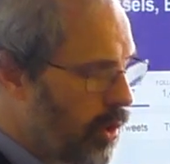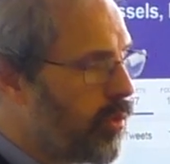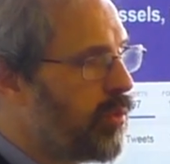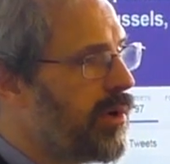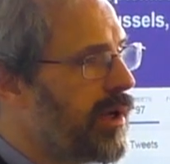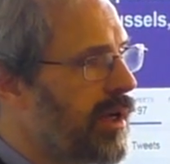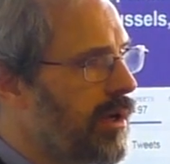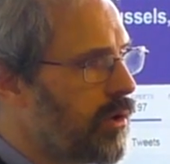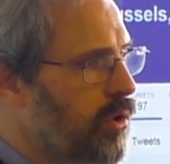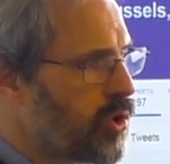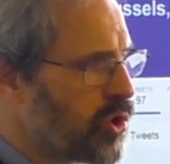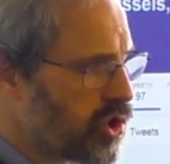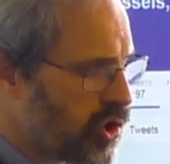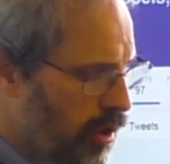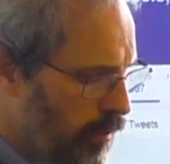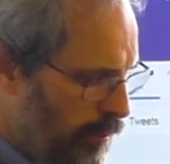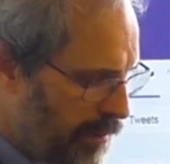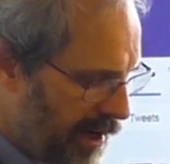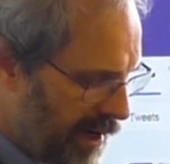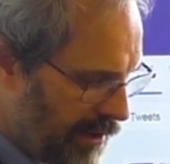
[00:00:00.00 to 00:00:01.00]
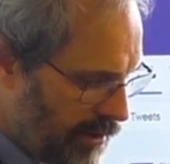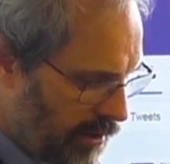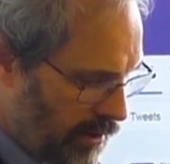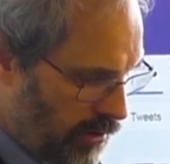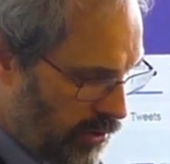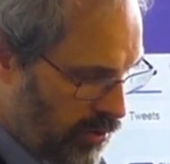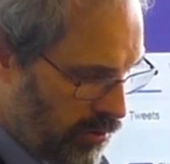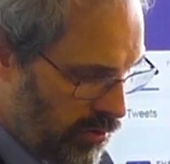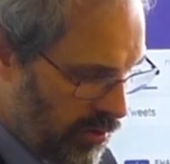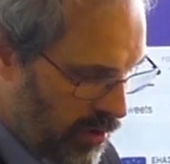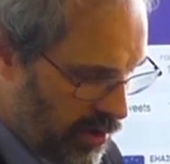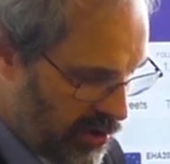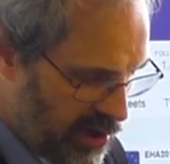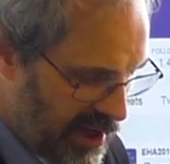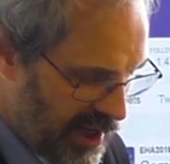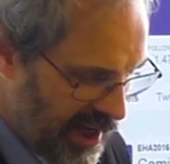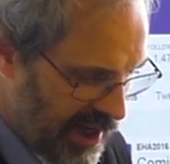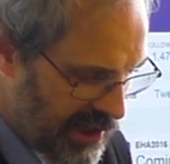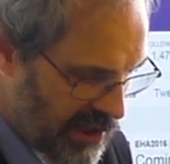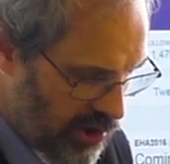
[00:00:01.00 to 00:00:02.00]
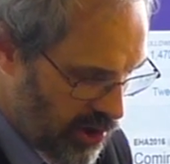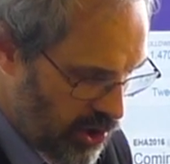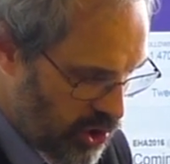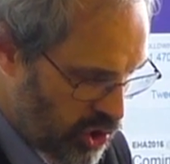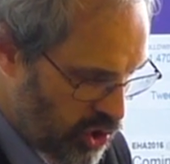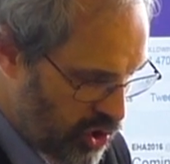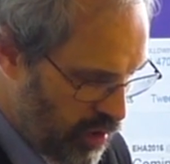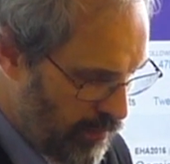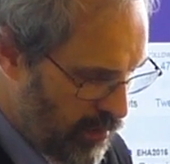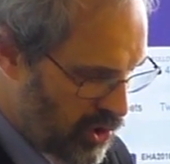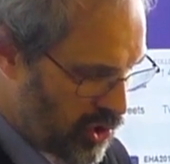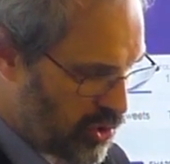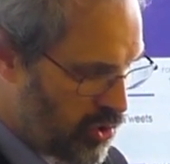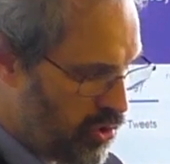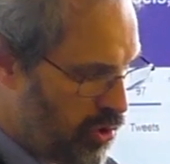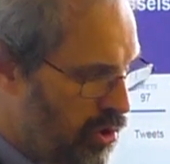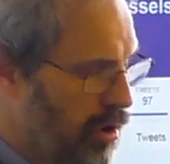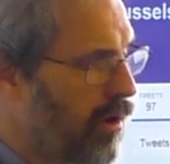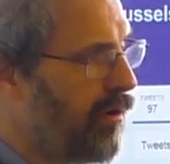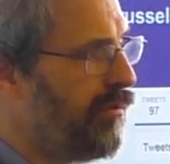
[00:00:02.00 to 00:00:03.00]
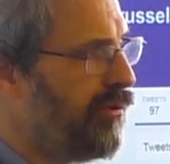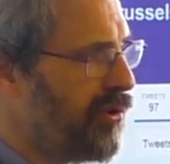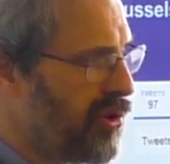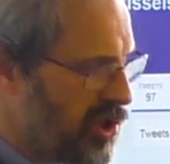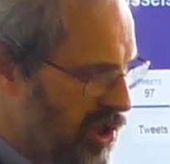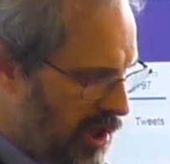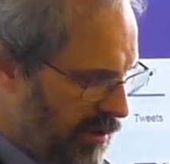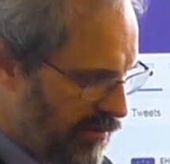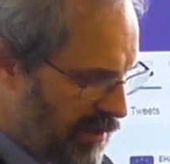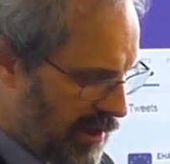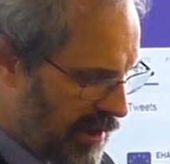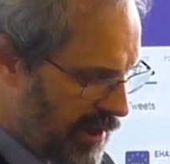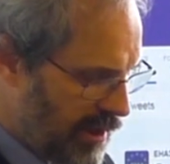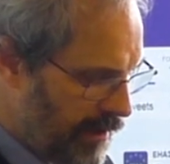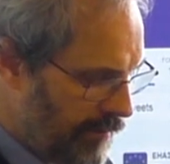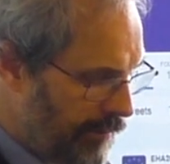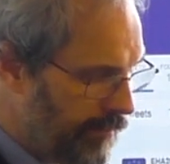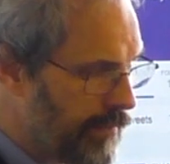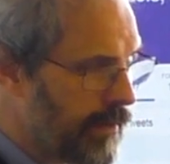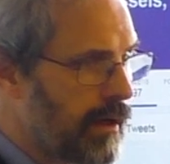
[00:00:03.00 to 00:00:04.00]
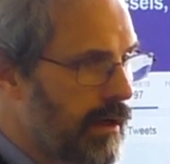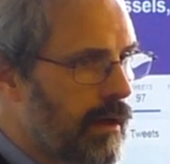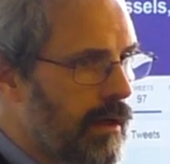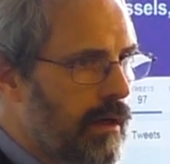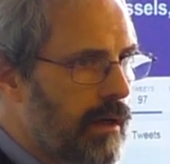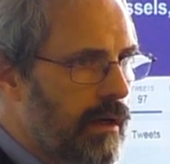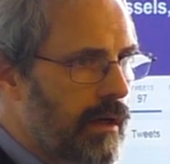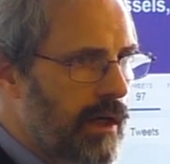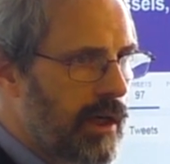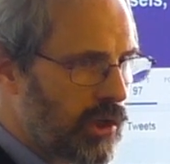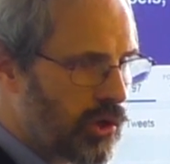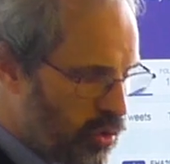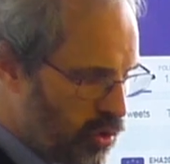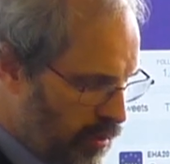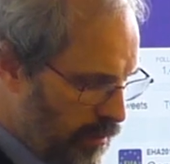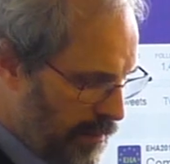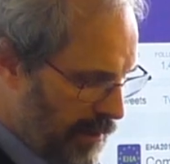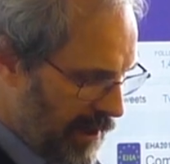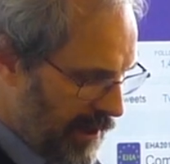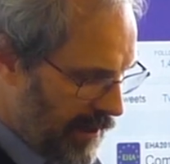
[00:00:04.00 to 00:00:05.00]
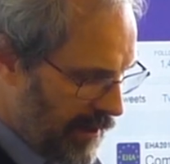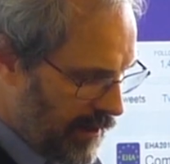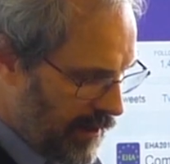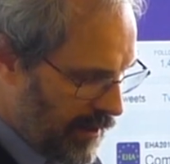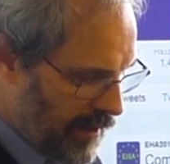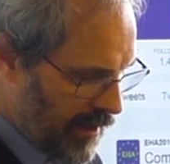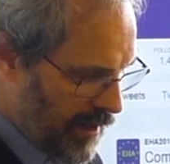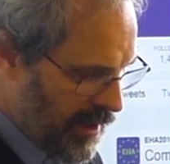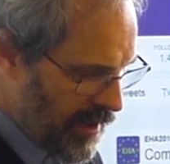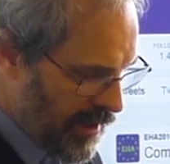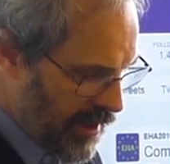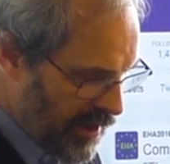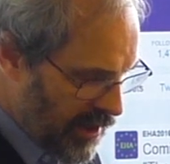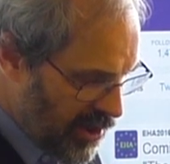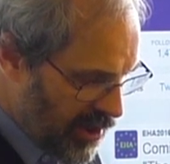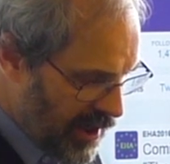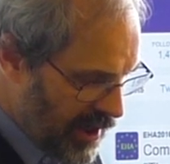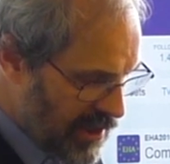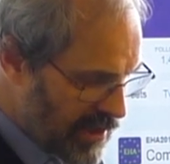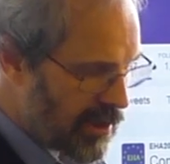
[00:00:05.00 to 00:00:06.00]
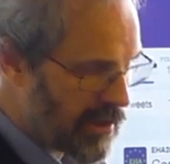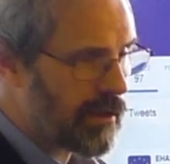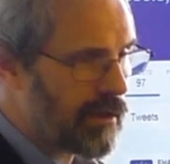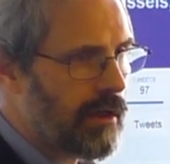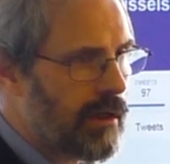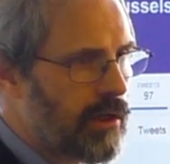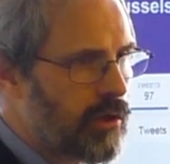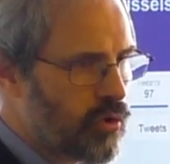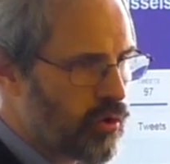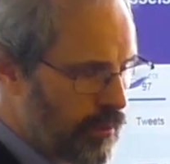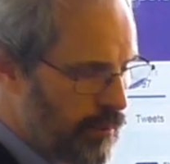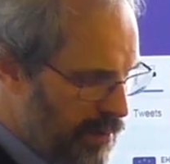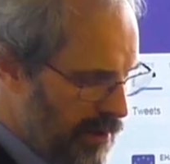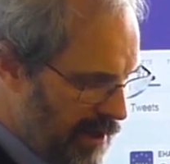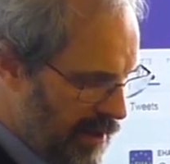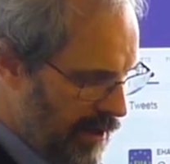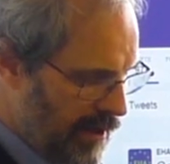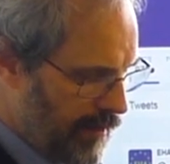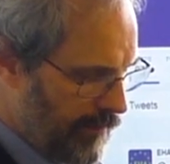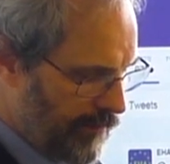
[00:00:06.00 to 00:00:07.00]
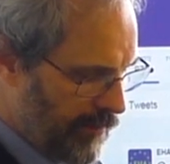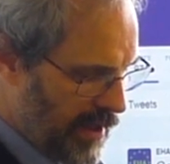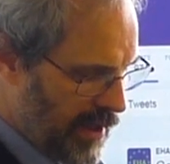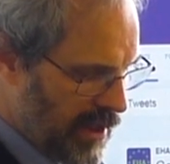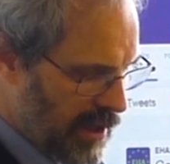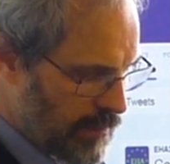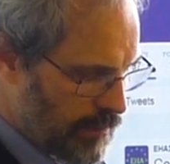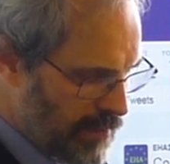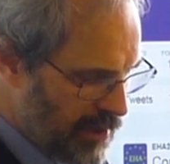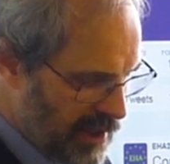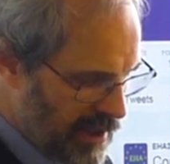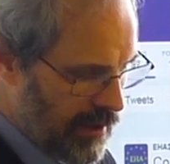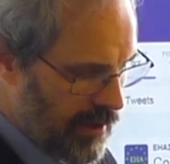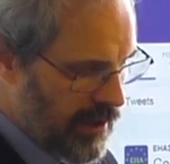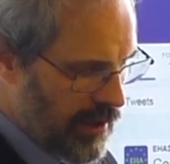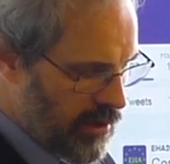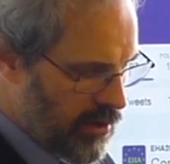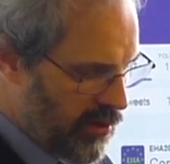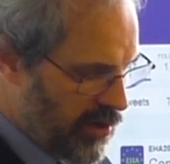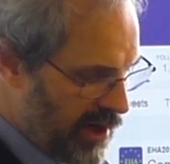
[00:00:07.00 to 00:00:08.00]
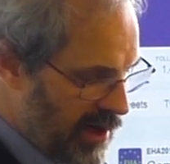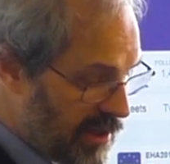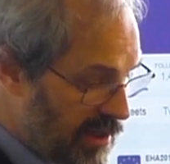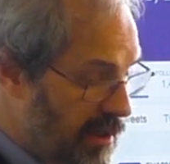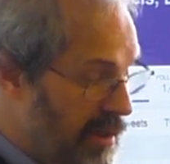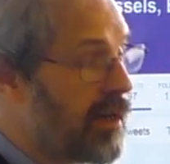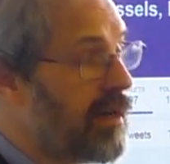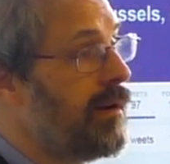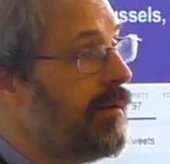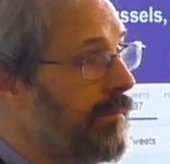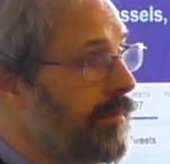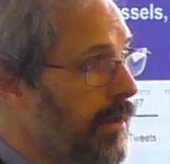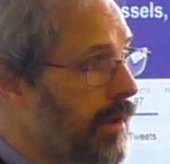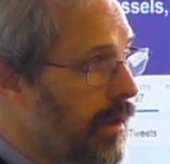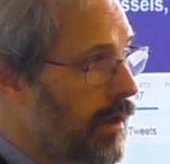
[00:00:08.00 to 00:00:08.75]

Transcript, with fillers: We also plan to organize a summer school of longevity. It could be in Netherlands, it could be in Split in Croatia,